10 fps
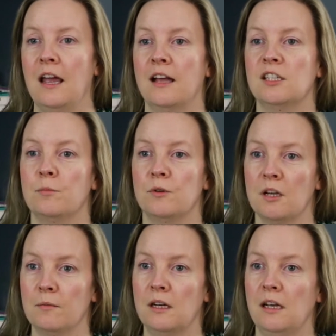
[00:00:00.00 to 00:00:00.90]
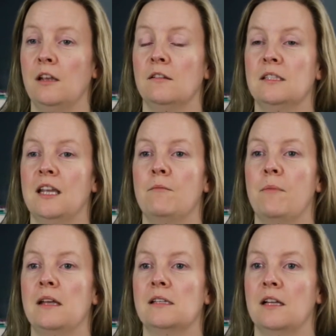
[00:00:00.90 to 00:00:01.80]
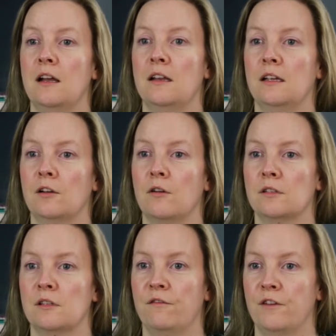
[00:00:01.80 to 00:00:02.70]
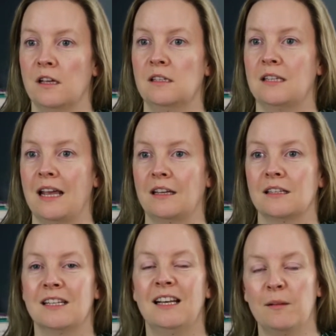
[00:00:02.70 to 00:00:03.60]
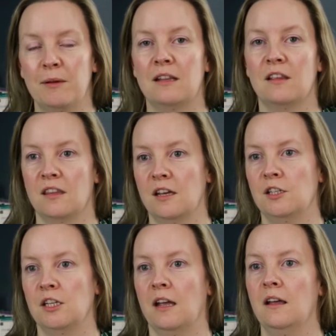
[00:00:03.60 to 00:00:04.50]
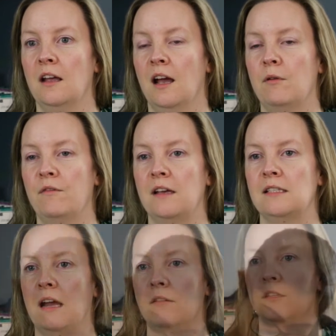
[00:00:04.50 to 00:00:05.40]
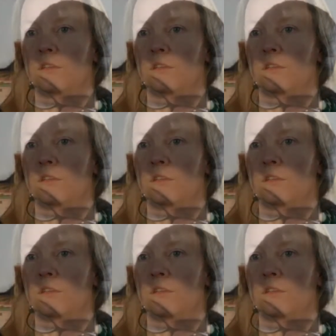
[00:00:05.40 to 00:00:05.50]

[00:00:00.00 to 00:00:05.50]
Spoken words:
and to predominantly use team-based learning across the first, second, a little bit in the third year, and we phase it out into